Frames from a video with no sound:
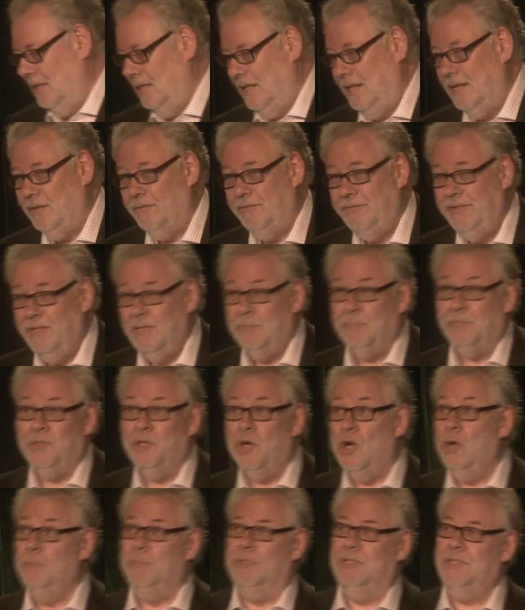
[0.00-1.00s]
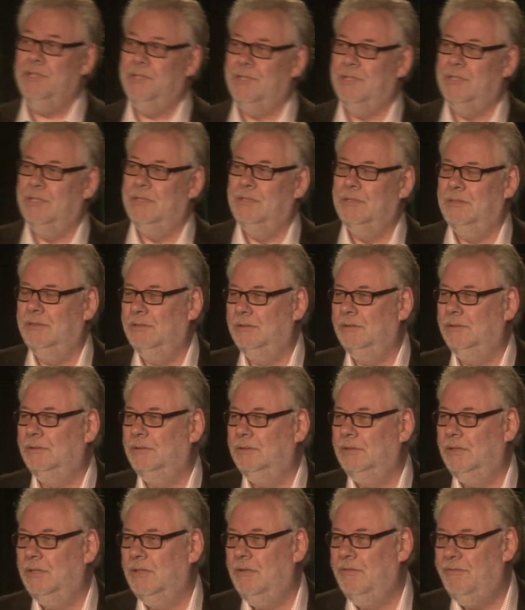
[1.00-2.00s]
Now, Philip Thomas,
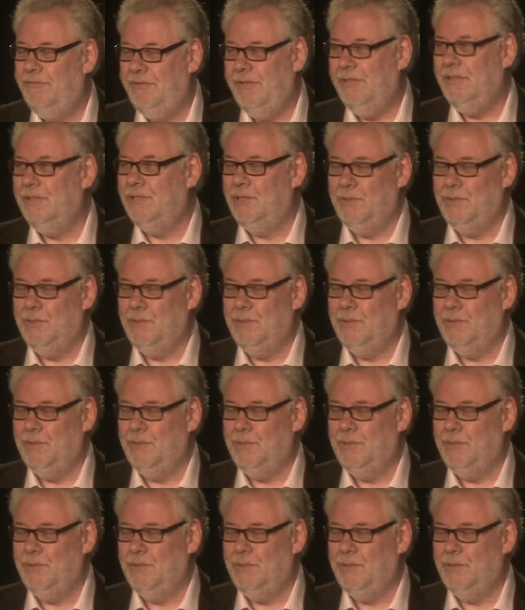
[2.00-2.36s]
Phil